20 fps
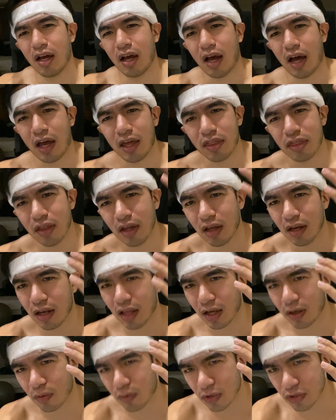I thought,
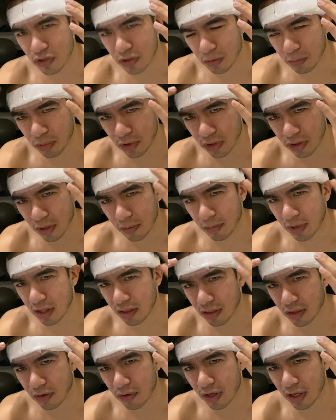like, once you put them
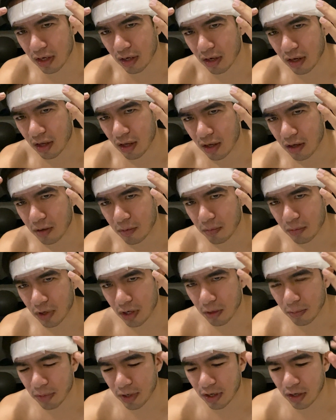in, they're in.
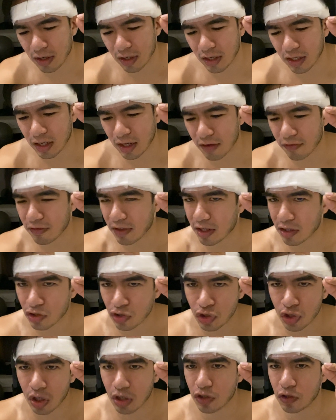But apparently, if they
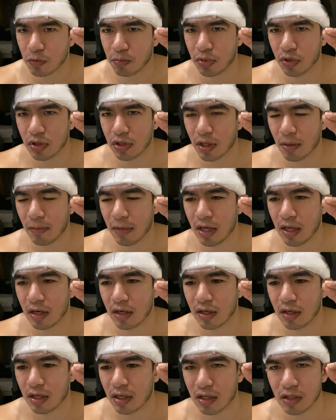just put them
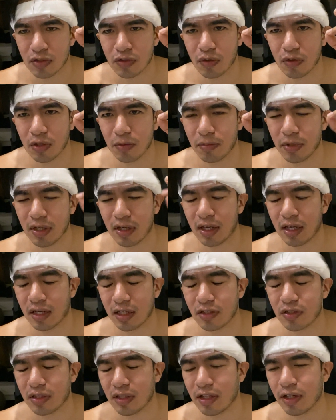in, and
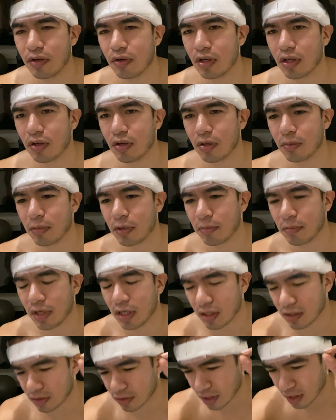it's literally only been
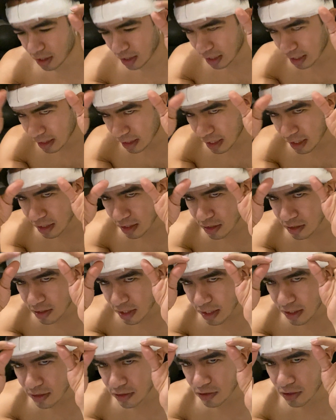minutes, they can
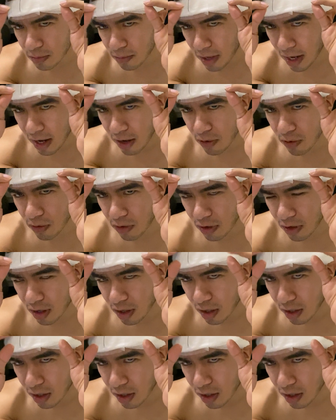take some out